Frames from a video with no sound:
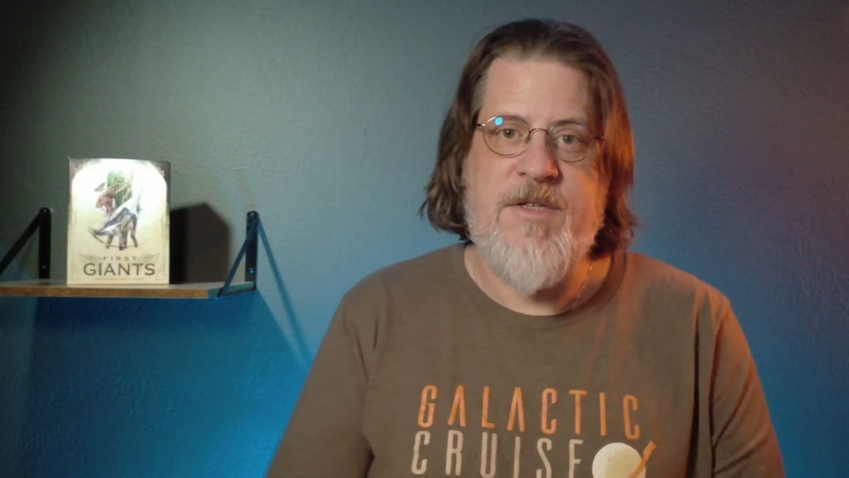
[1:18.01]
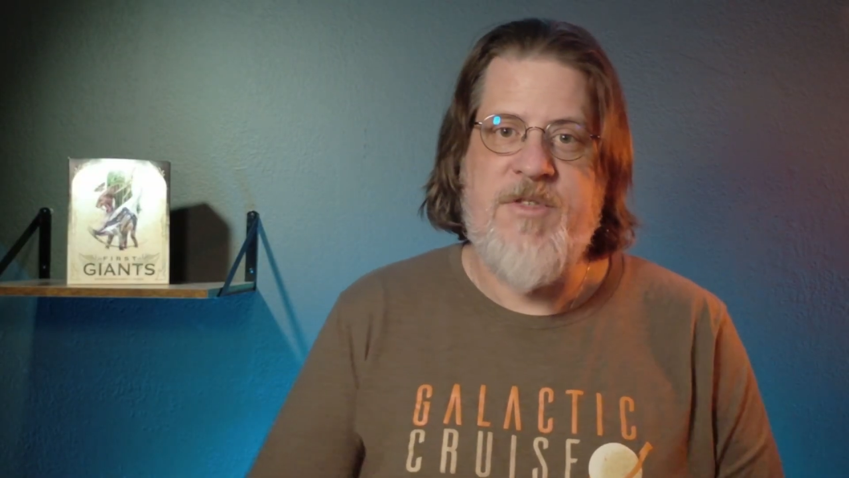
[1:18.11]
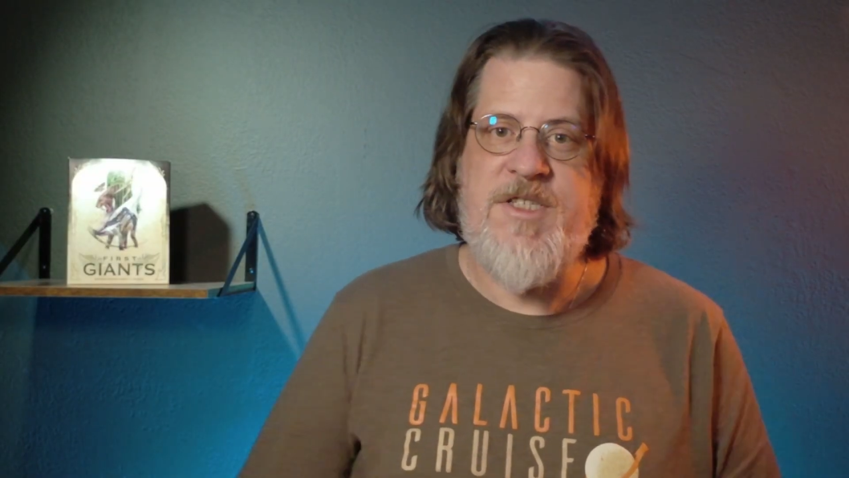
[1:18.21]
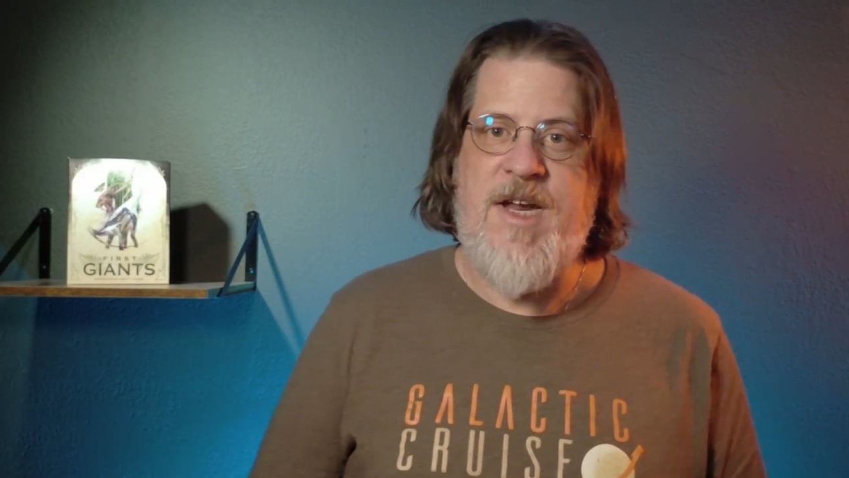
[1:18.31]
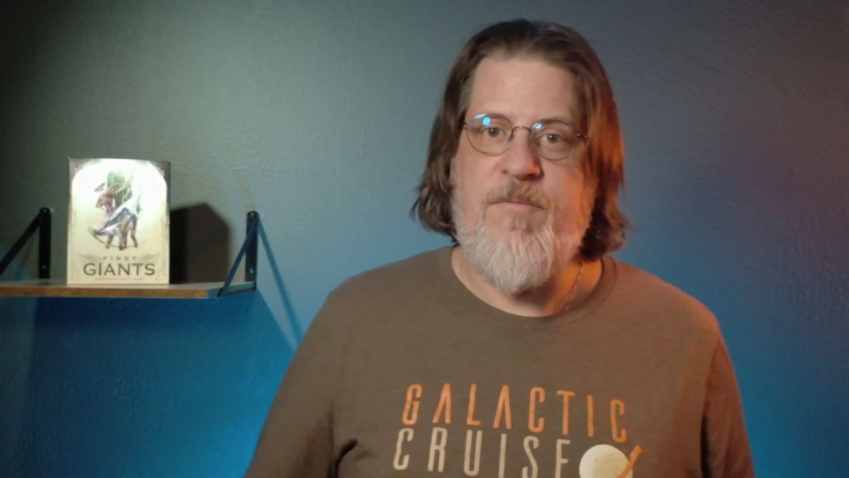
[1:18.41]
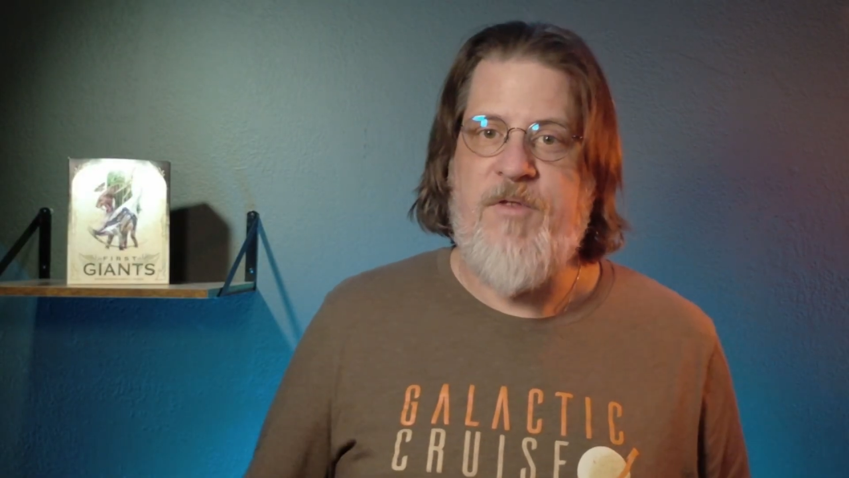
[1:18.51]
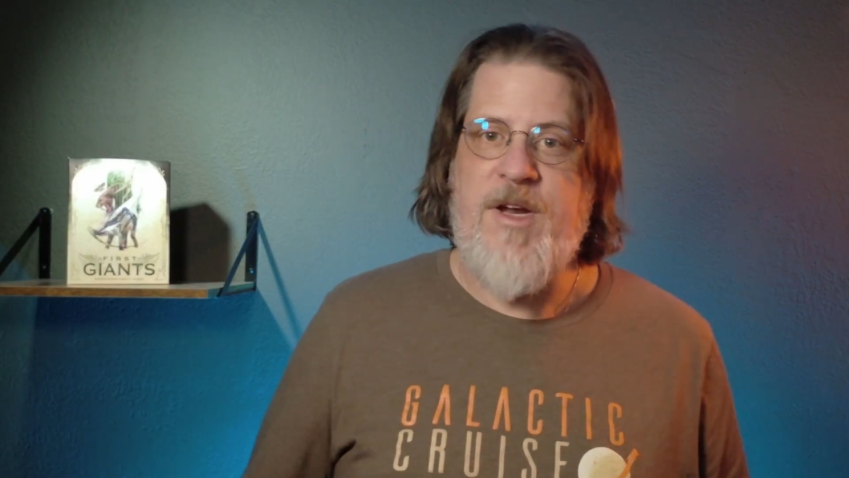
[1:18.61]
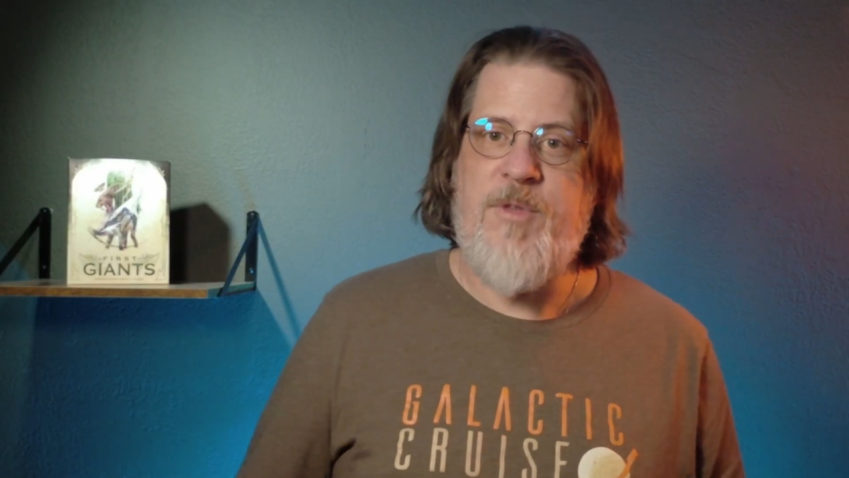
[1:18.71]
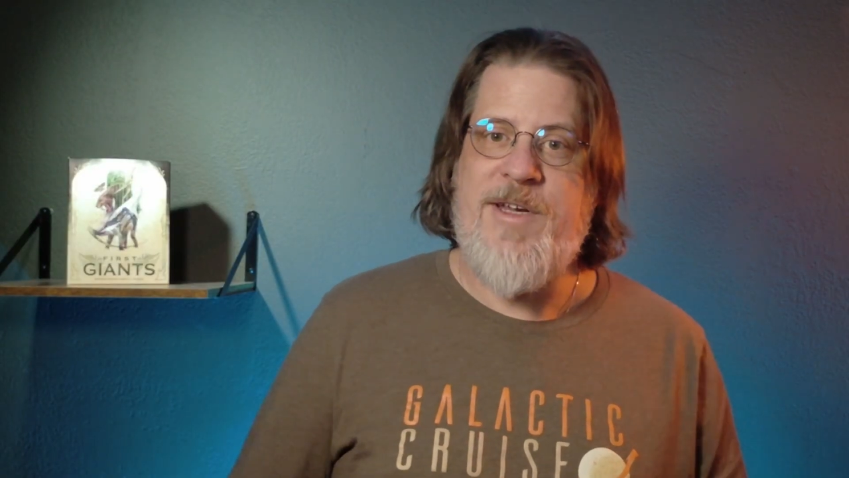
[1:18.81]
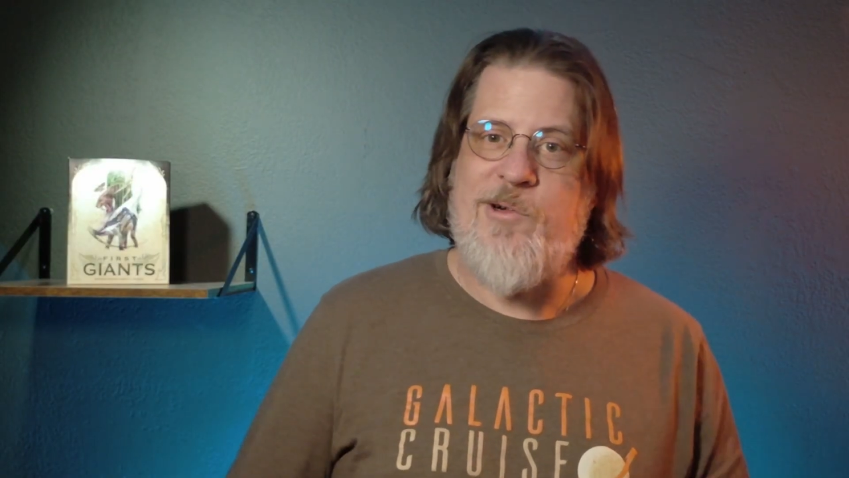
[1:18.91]
of same
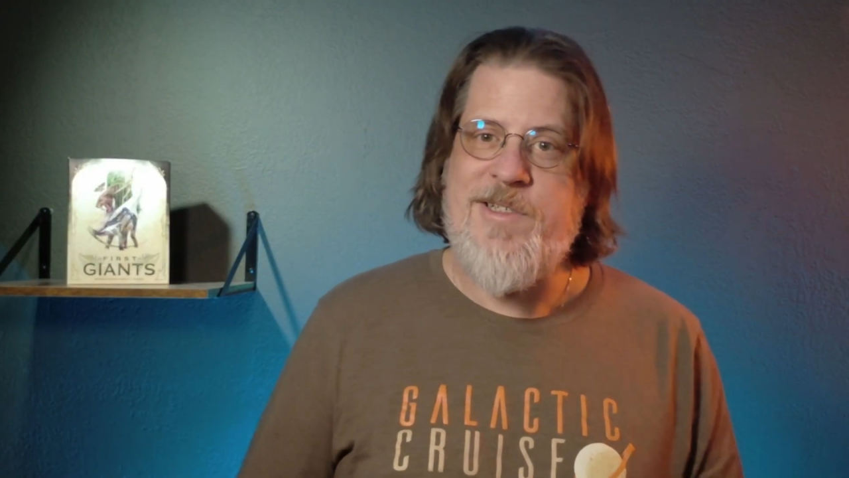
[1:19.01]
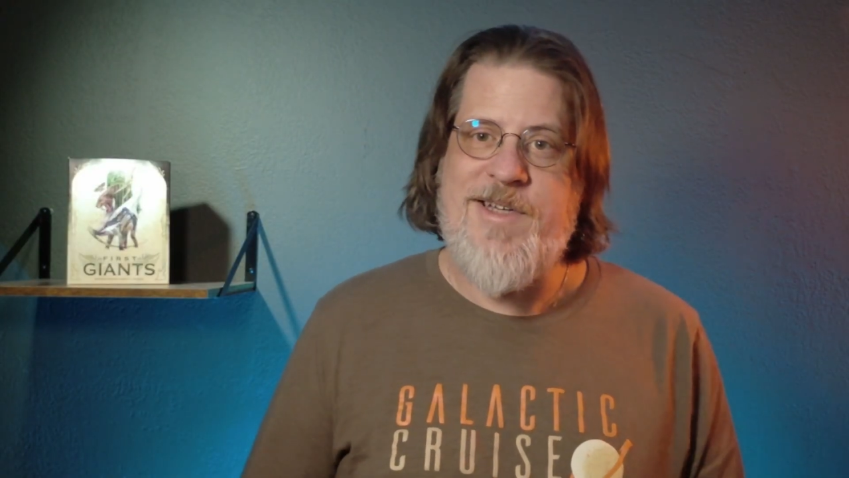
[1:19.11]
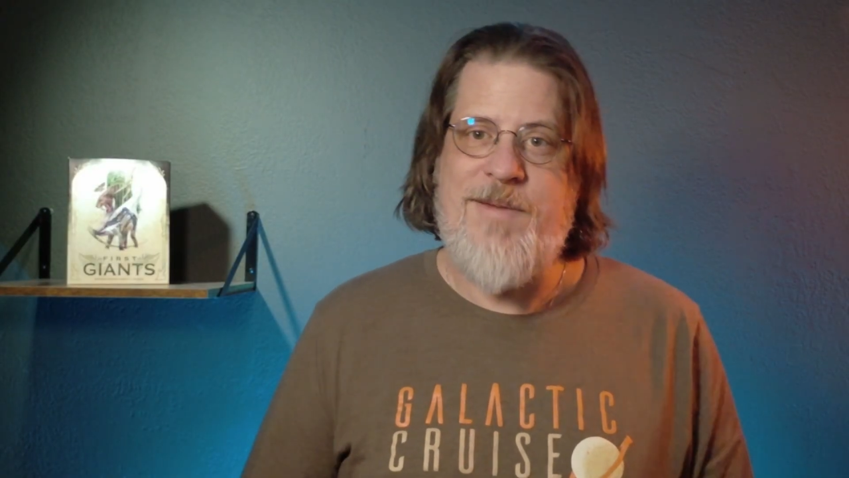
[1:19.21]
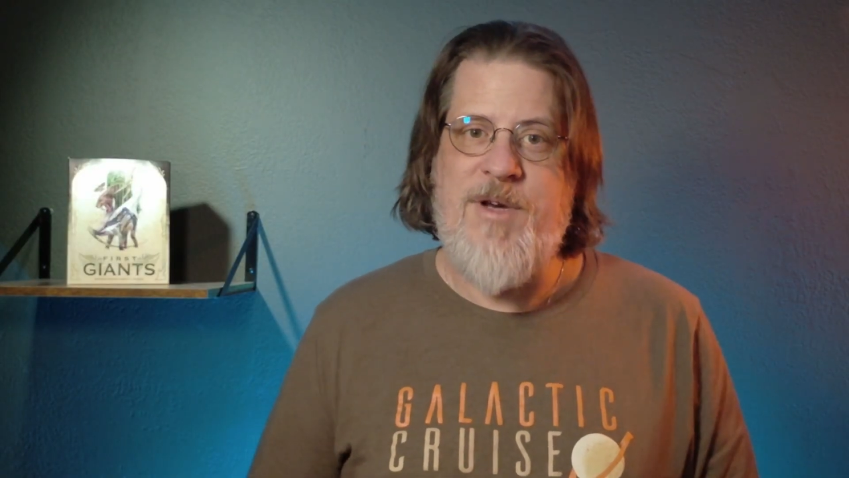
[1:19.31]
family or same